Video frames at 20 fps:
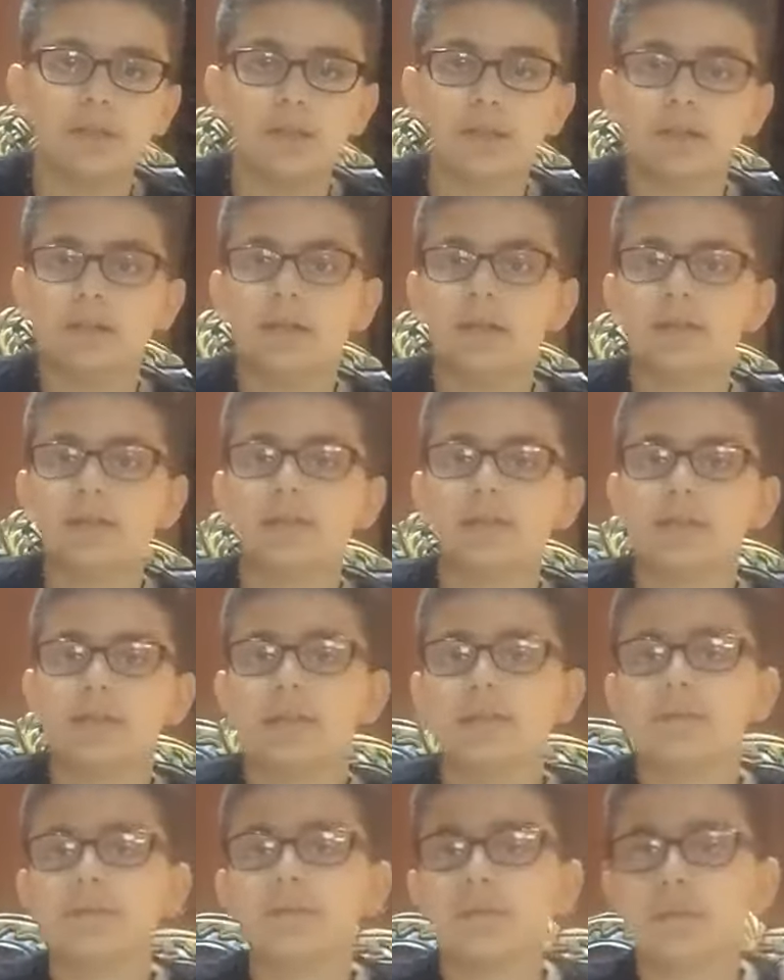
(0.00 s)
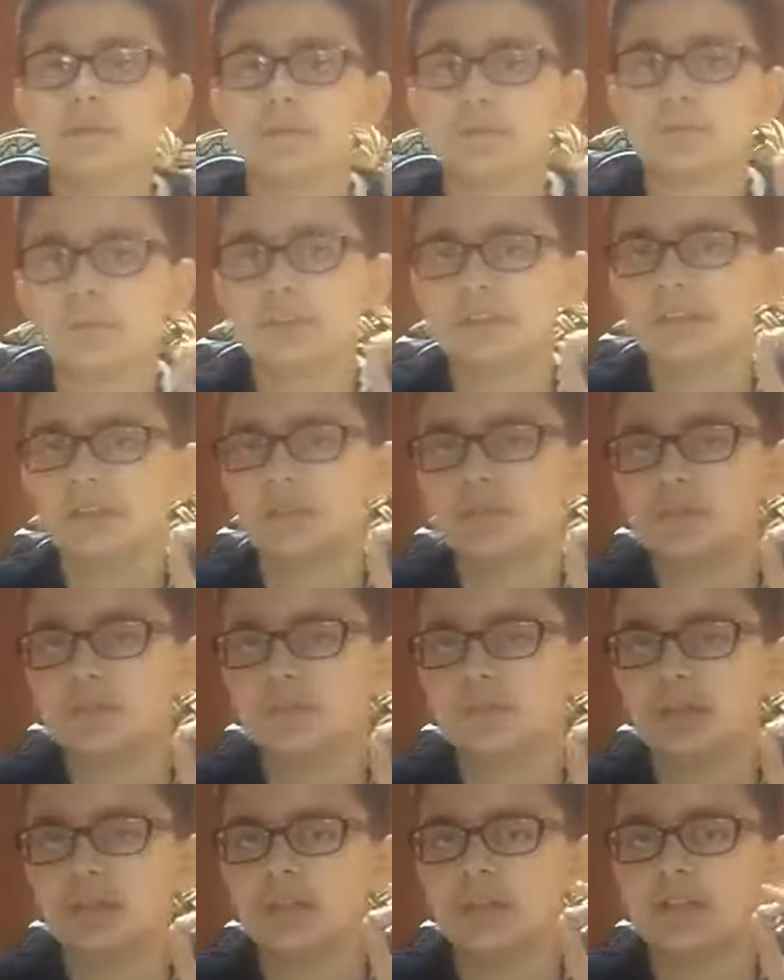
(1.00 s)
He, what did
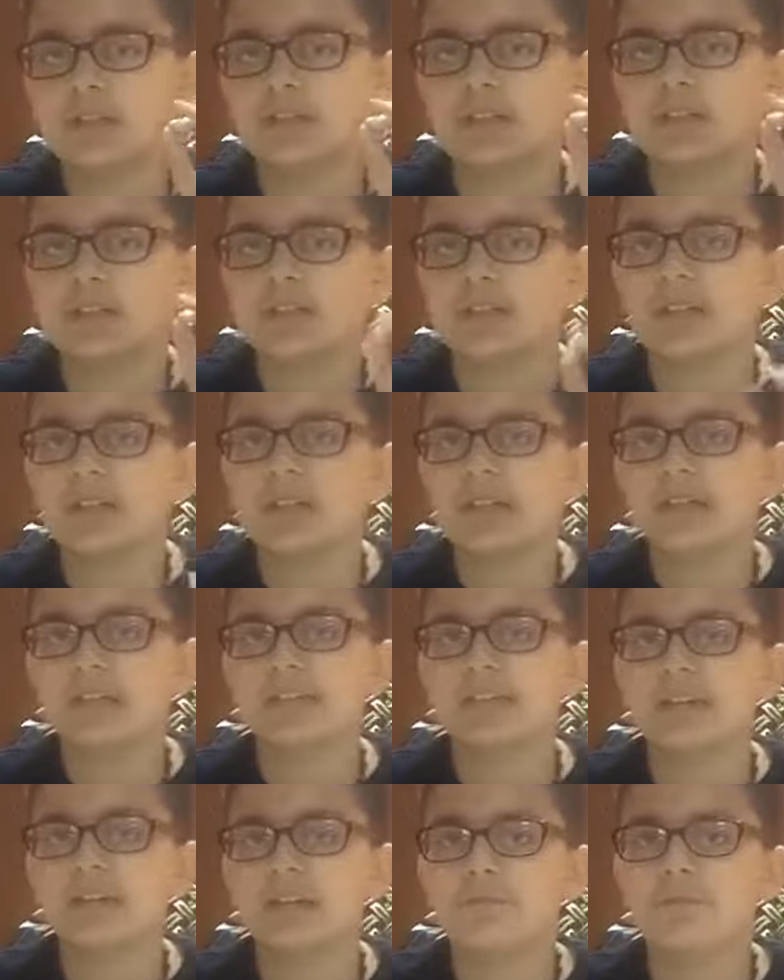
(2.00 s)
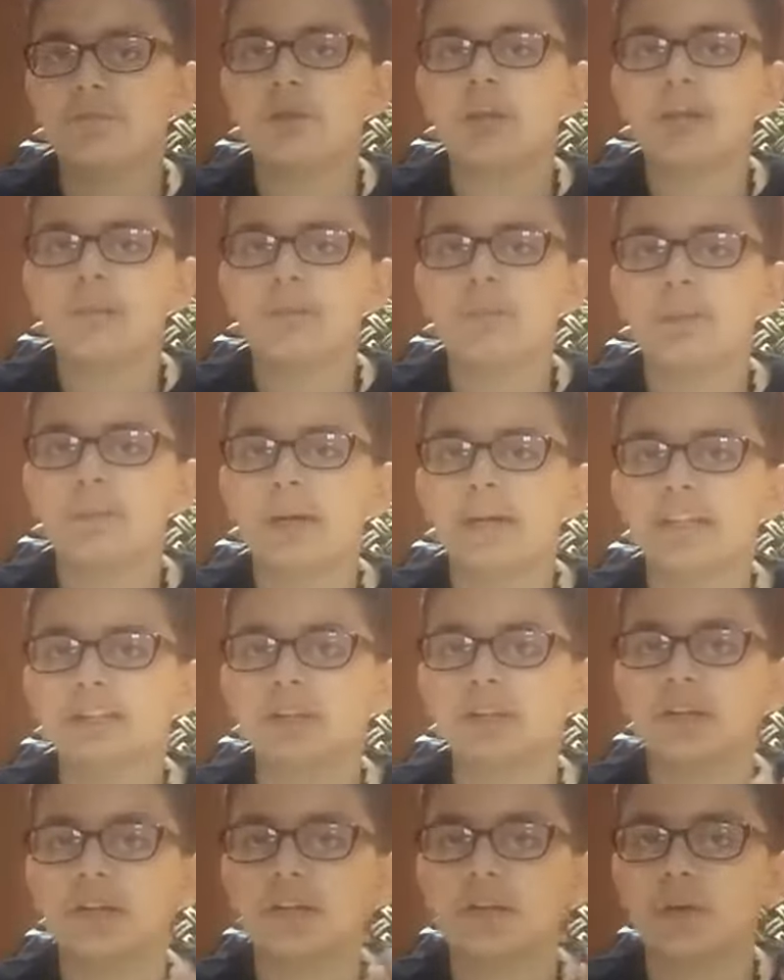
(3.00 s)
Rasulullah say? He said, "If you gave me my sun in
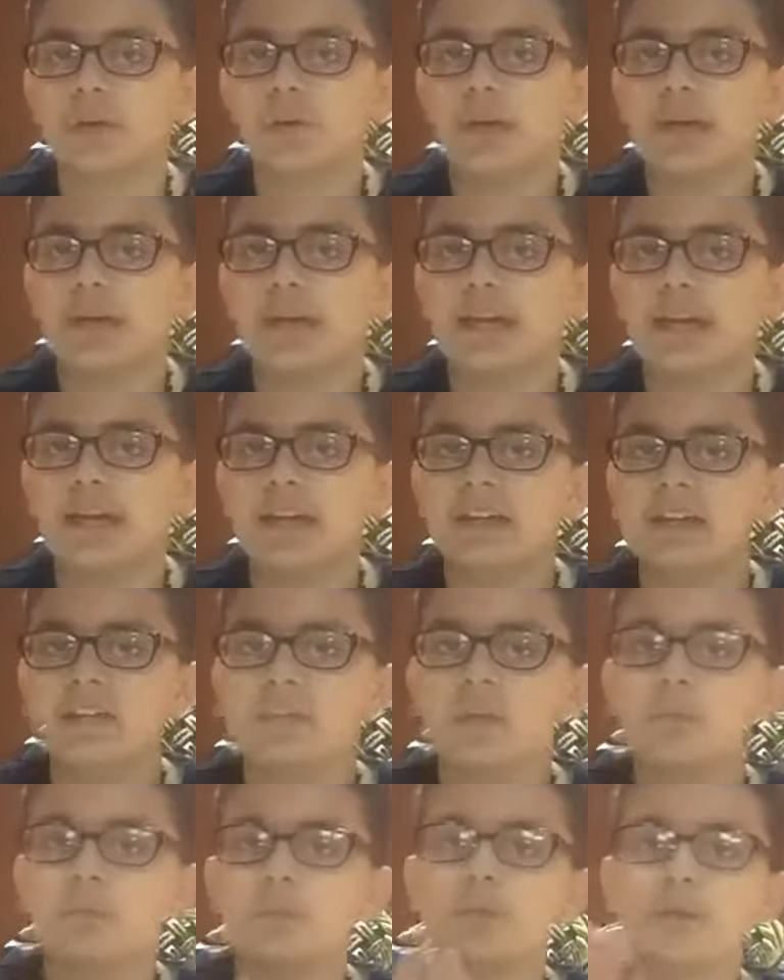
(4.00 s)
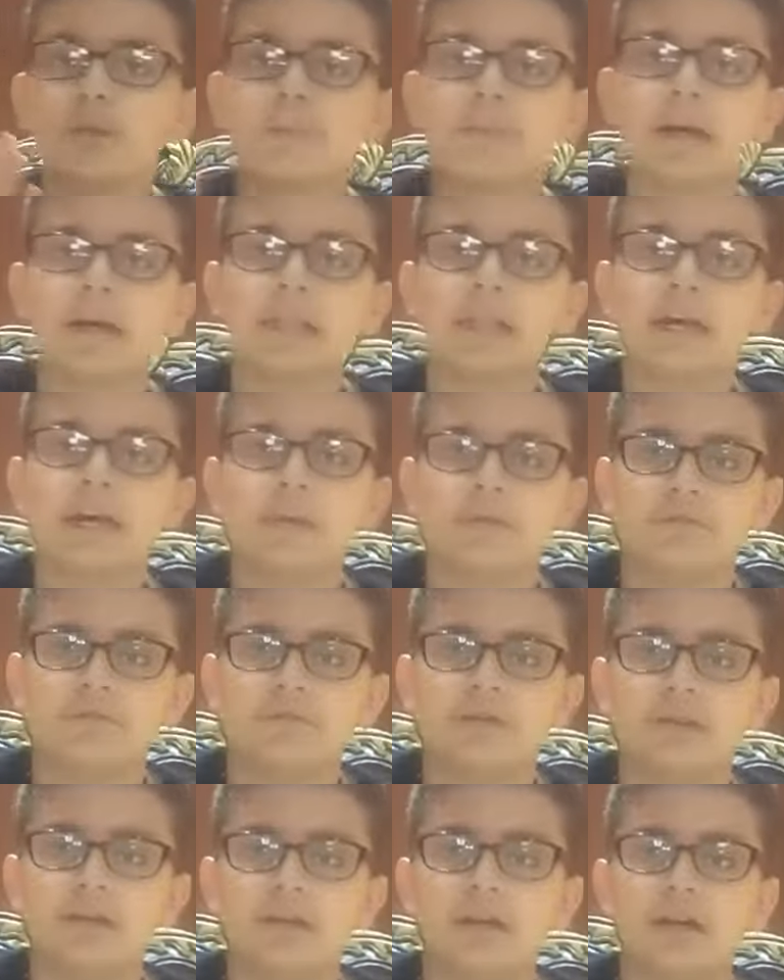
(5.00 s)
the right hand and the moon in my left,
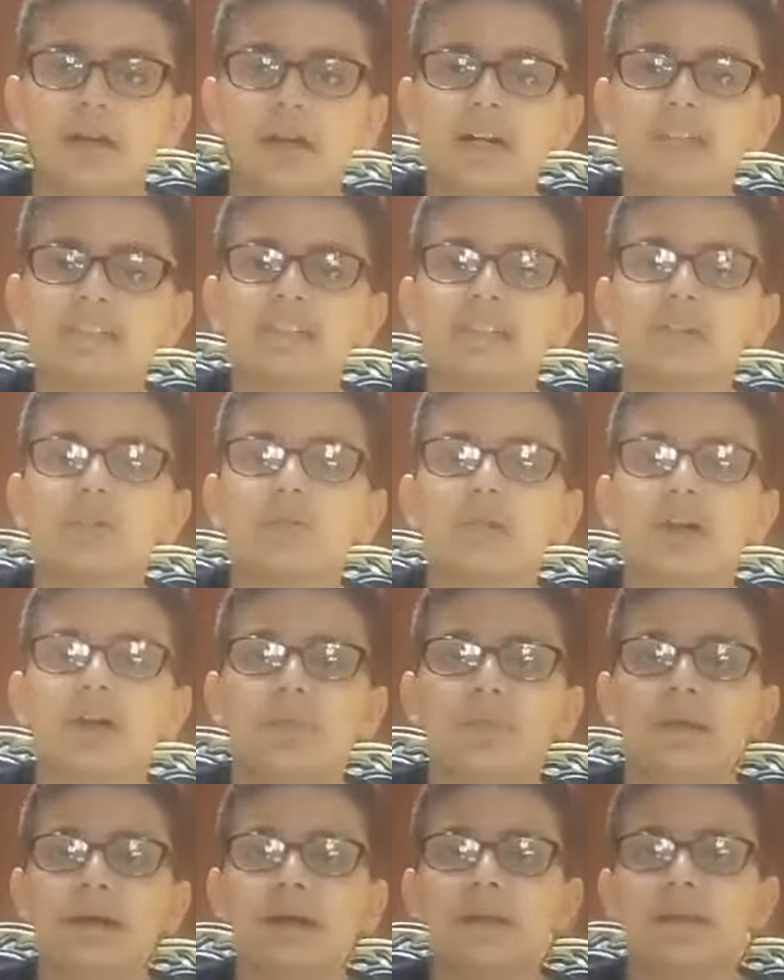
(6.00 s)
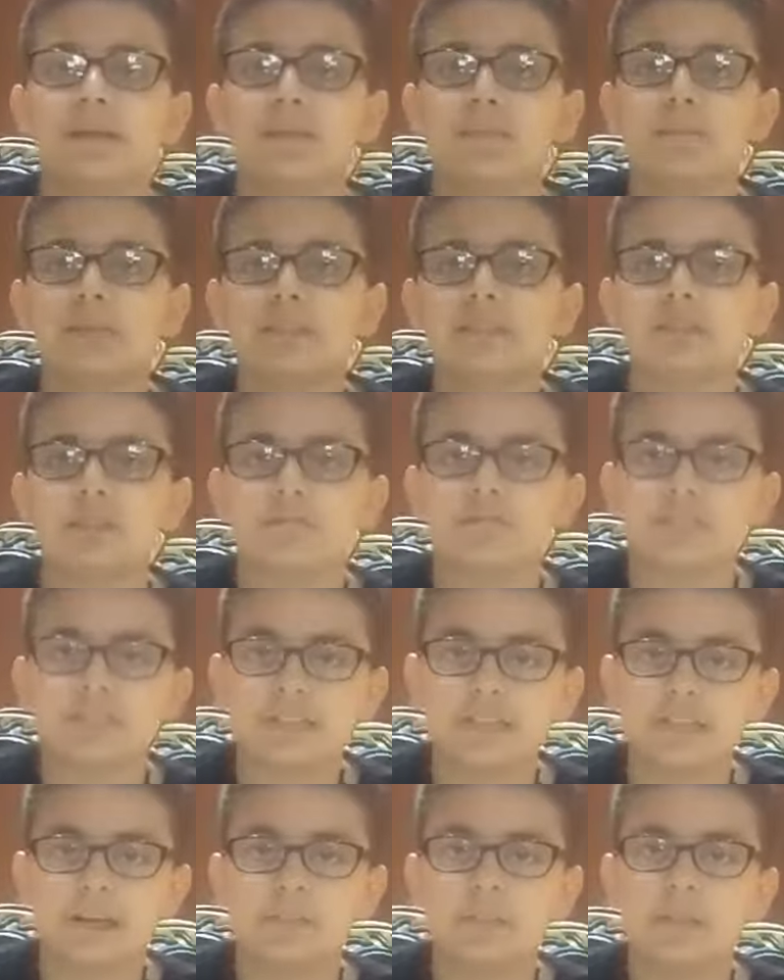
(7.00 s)
I still wouldn't abandon the message of Islam."
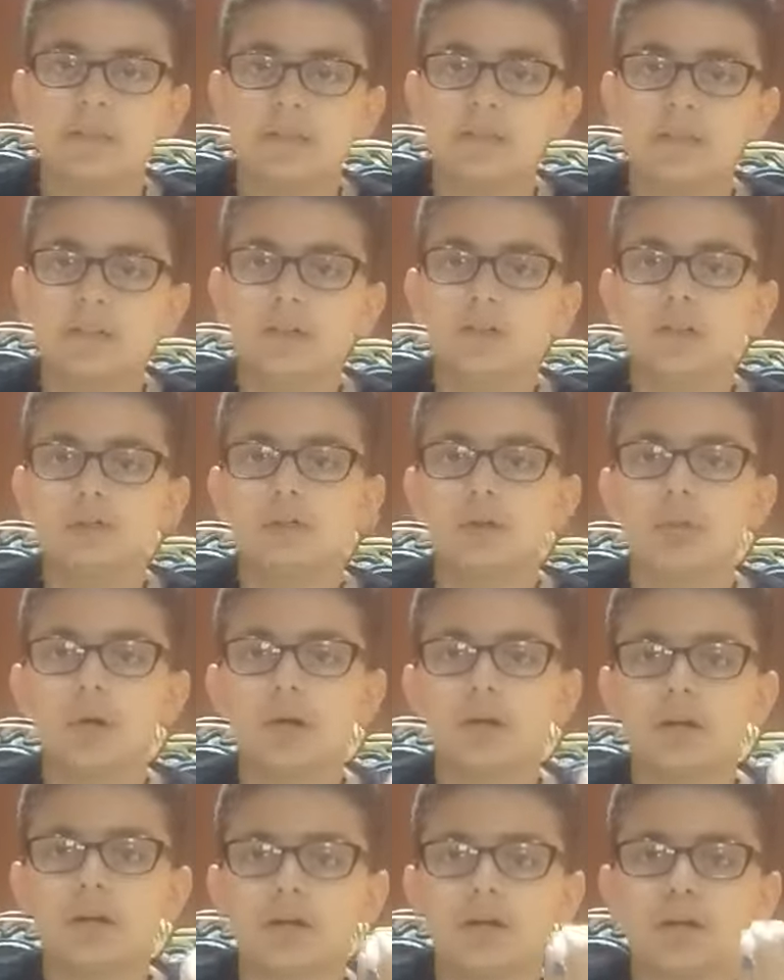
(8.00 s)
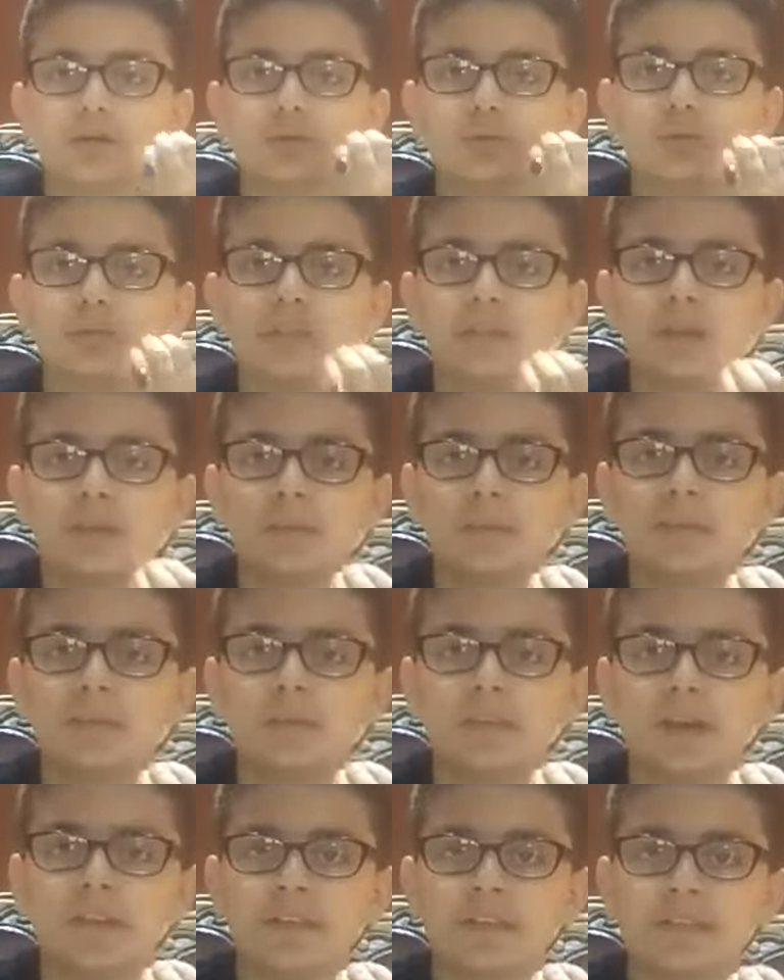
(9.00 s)
So what Rasulullah means by
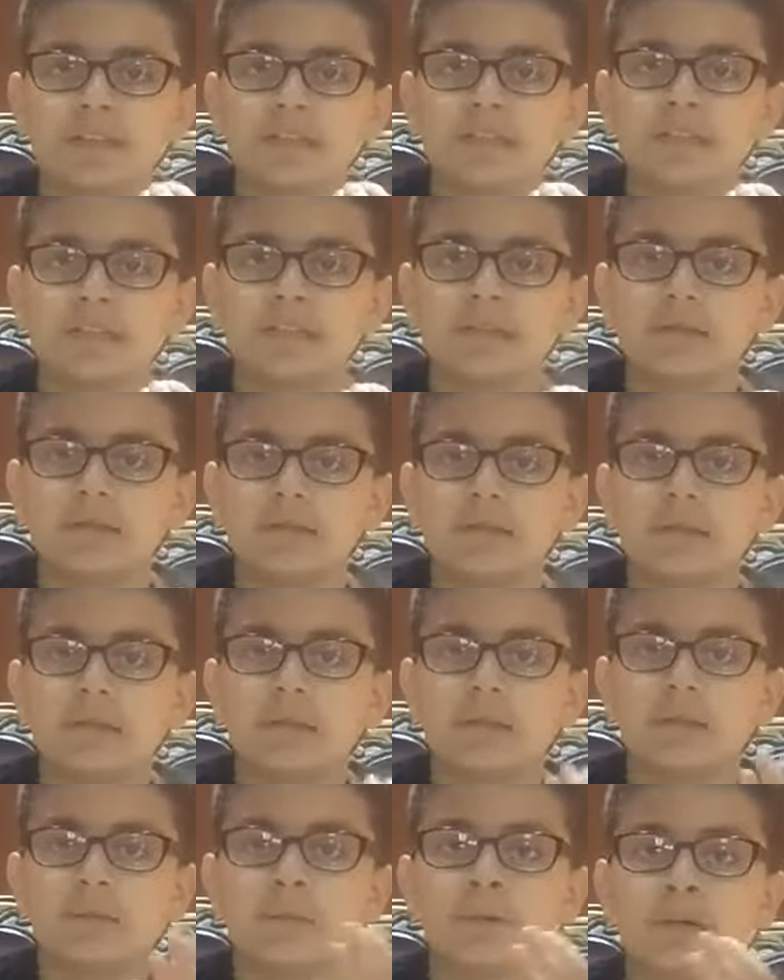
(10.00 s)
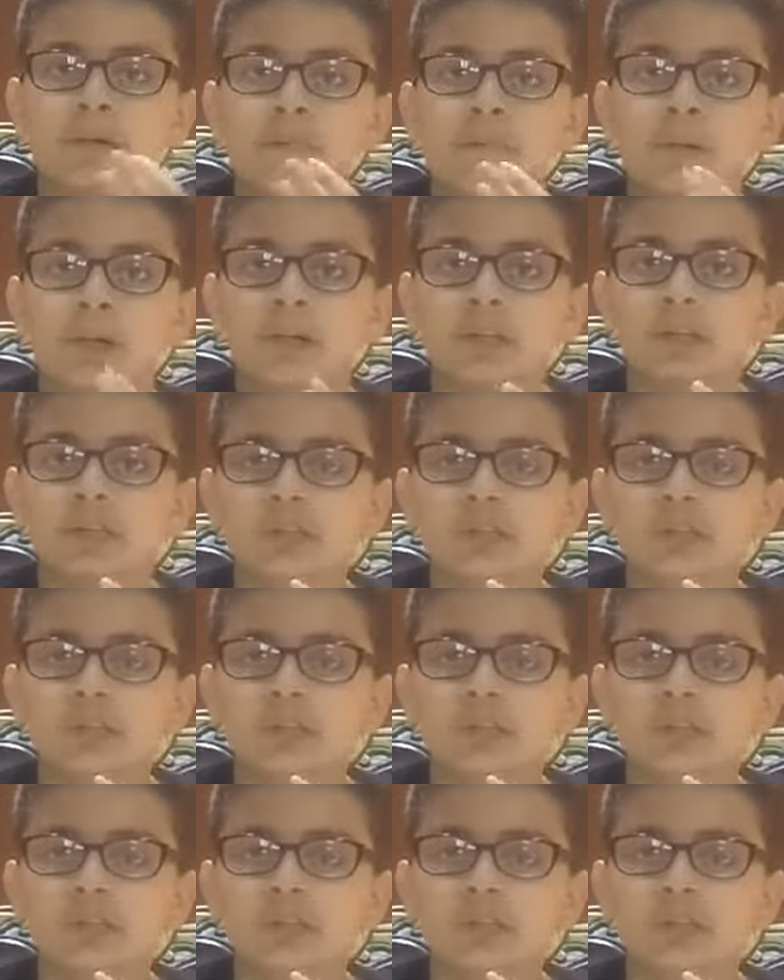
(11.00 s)
this is, pretty much,